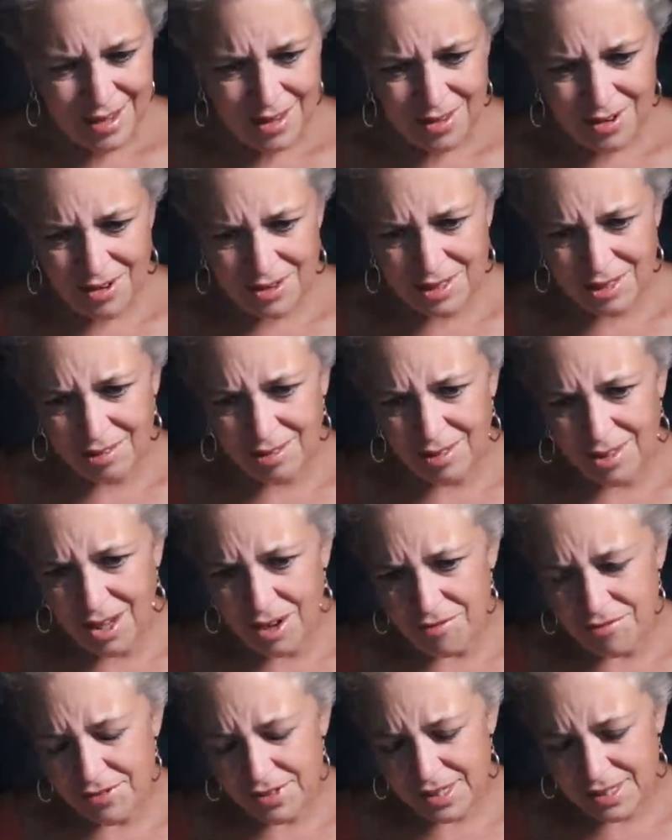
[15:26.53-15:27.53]
There's a
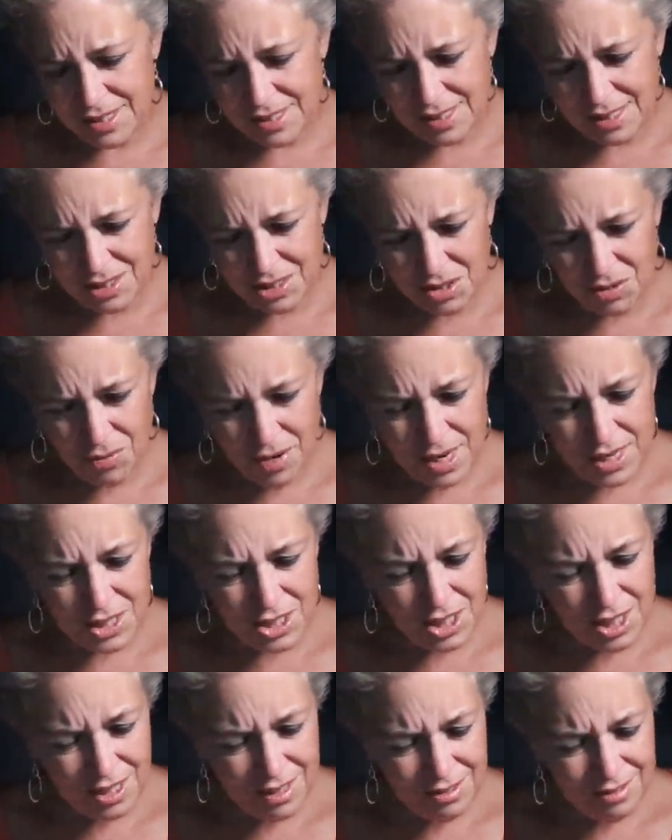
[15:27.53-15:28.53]
loveless
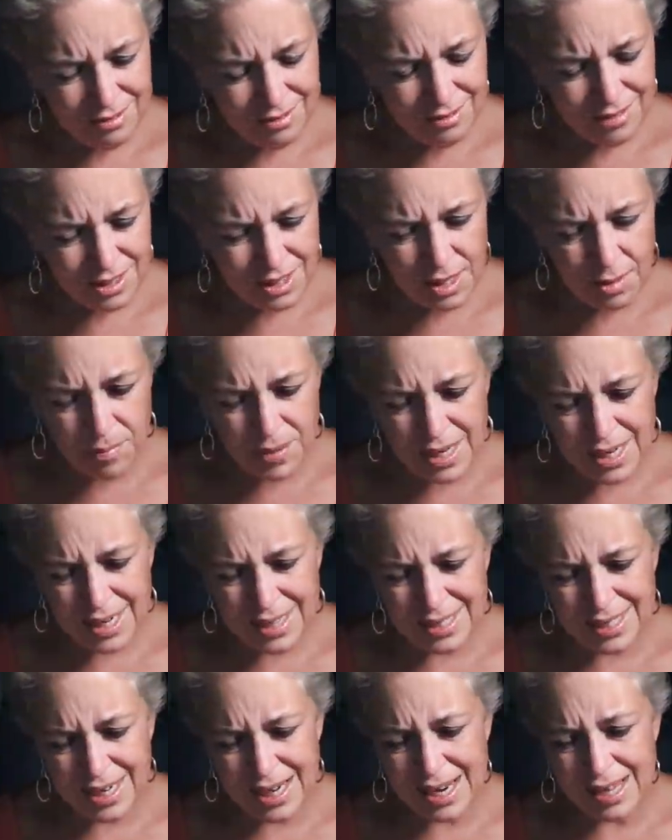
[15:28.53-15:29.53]
situation. Somebody
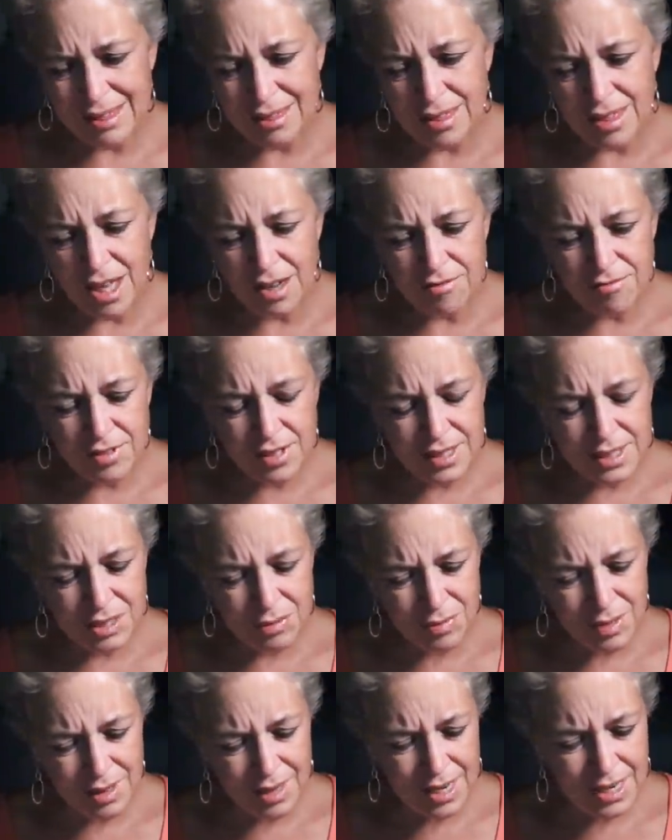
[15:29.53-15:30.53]
is in a
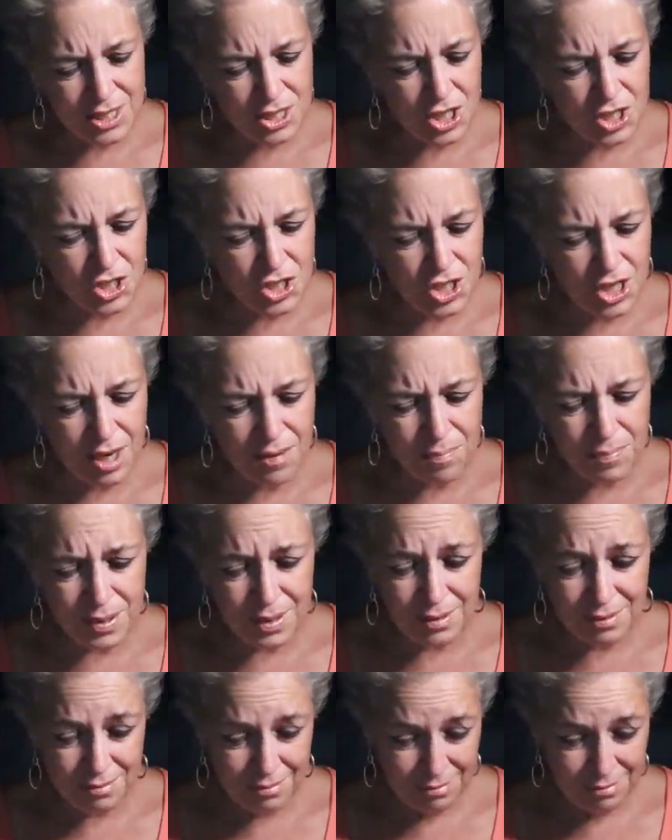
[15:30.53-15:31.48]
loveless relationship.